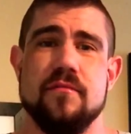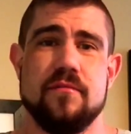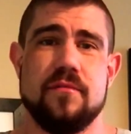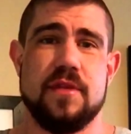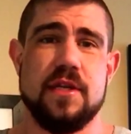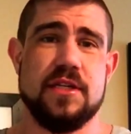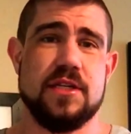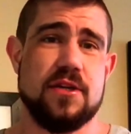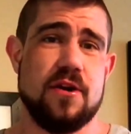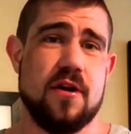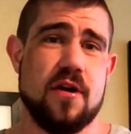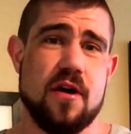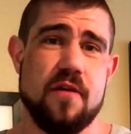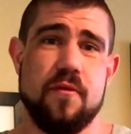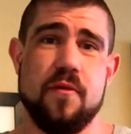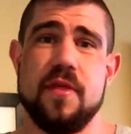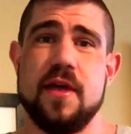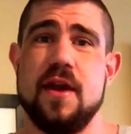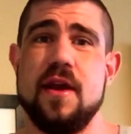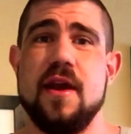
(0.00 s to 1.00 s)
They start
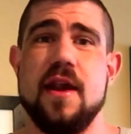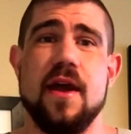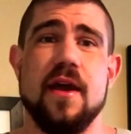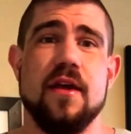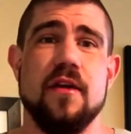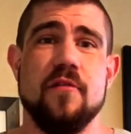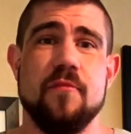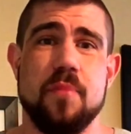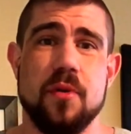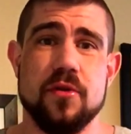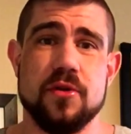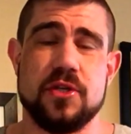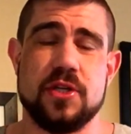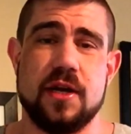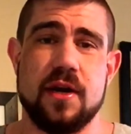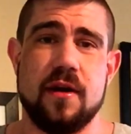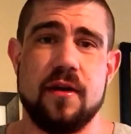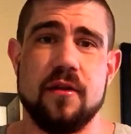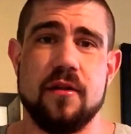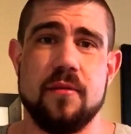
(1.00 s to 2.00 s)
off with that negative
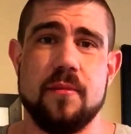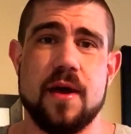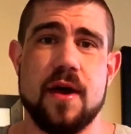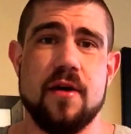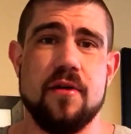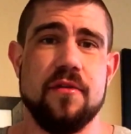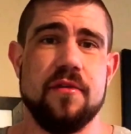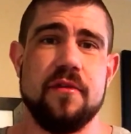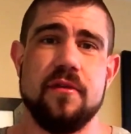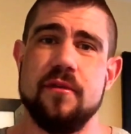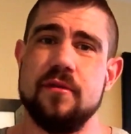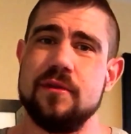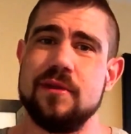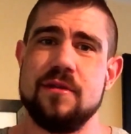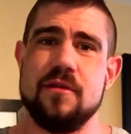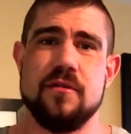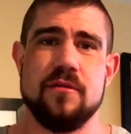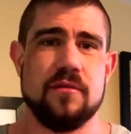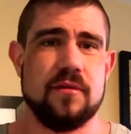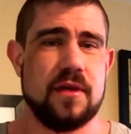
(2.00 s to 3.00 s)
bullshit out of their mouth,
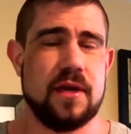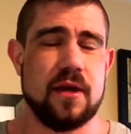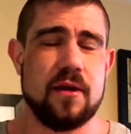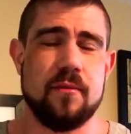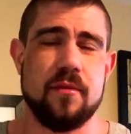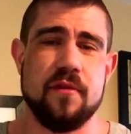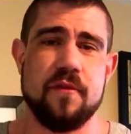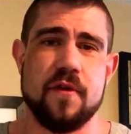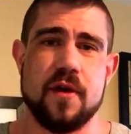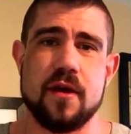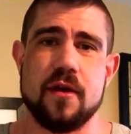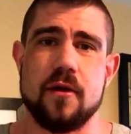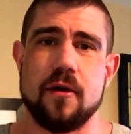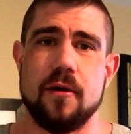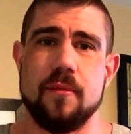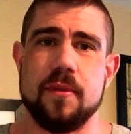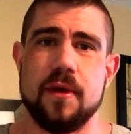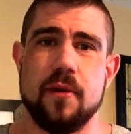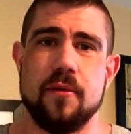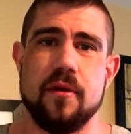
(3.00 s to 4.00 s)
kick them to the fucking
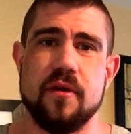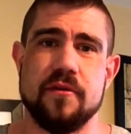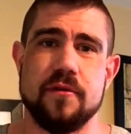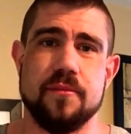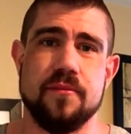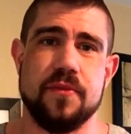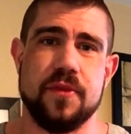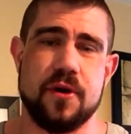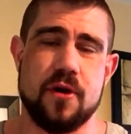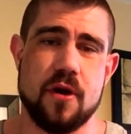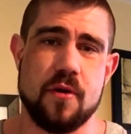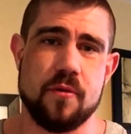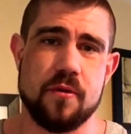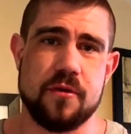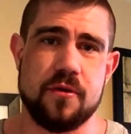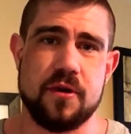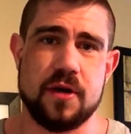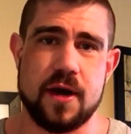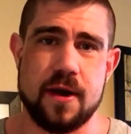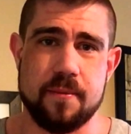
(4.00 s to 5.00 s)
curb. Get rid of them. They're not
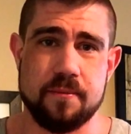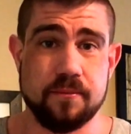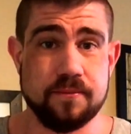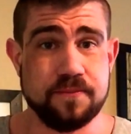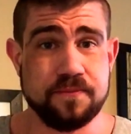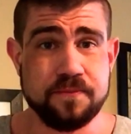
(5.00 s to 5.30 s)
worth your time.